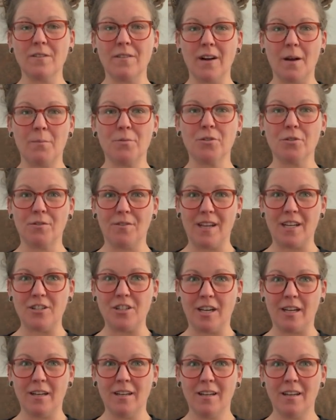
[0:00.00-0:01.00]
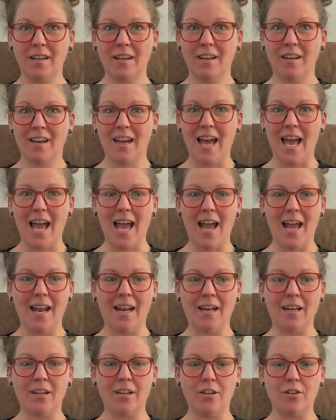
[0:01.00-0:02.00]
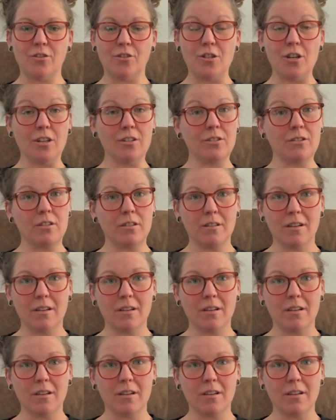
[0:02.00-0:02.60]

observation and just